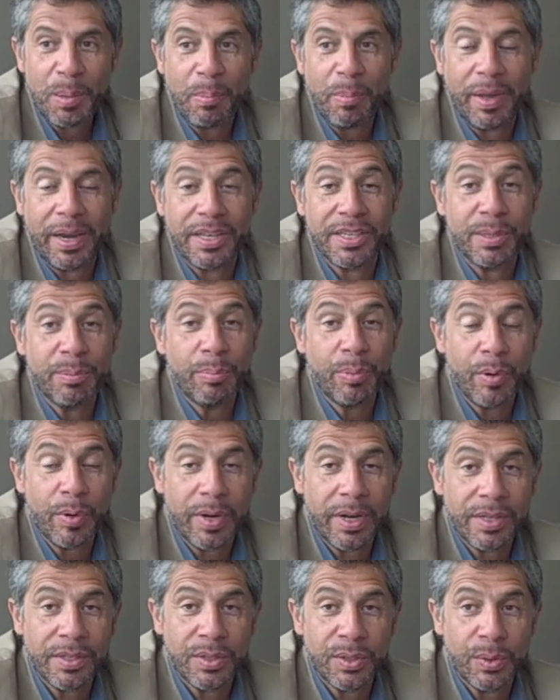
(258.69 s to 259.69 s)
But it's
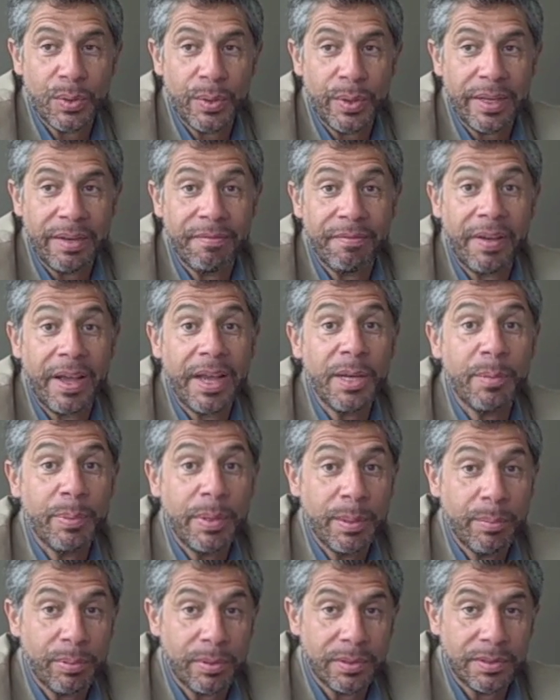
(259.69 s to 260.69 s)
important to invite
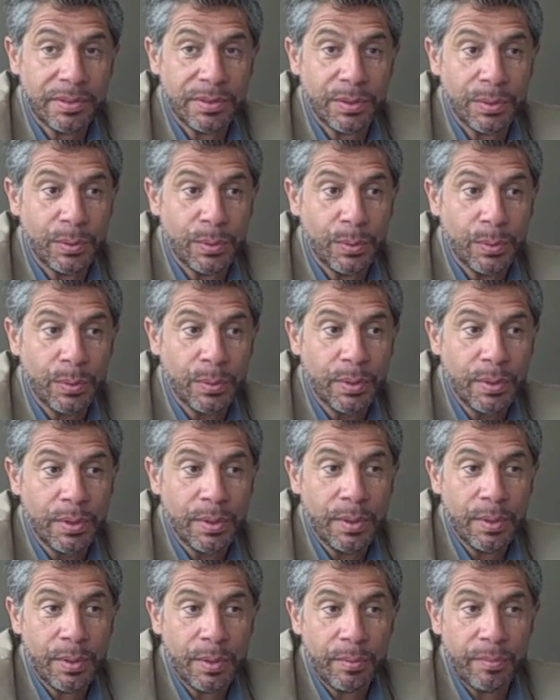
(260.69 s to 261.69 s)
people to
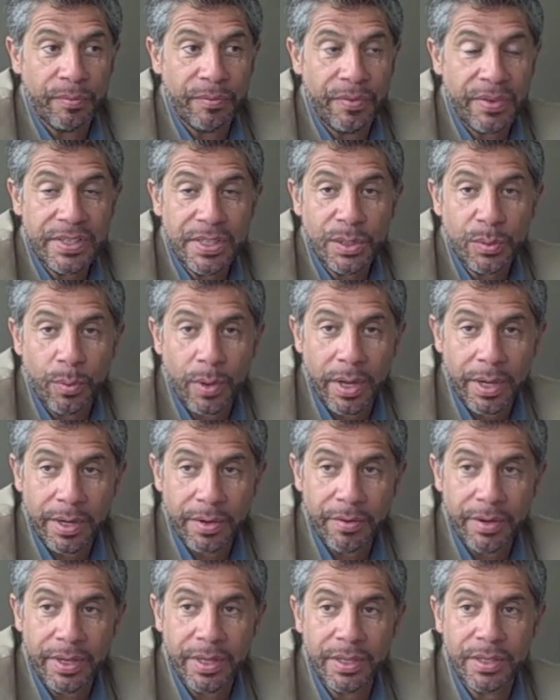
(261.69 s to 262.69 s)
visit
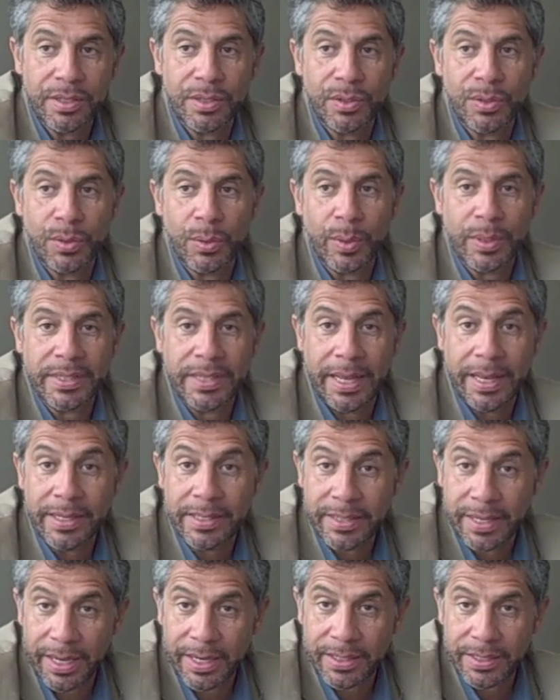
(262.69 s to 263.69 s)
wineries, to attend
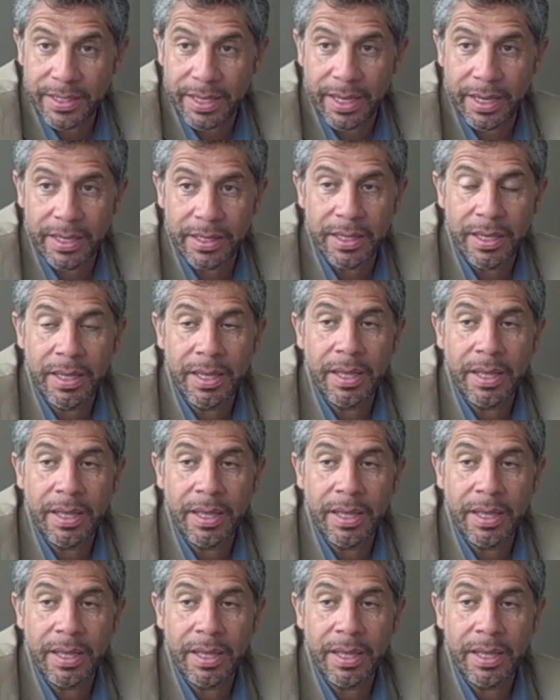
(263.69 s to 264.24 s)
tasting.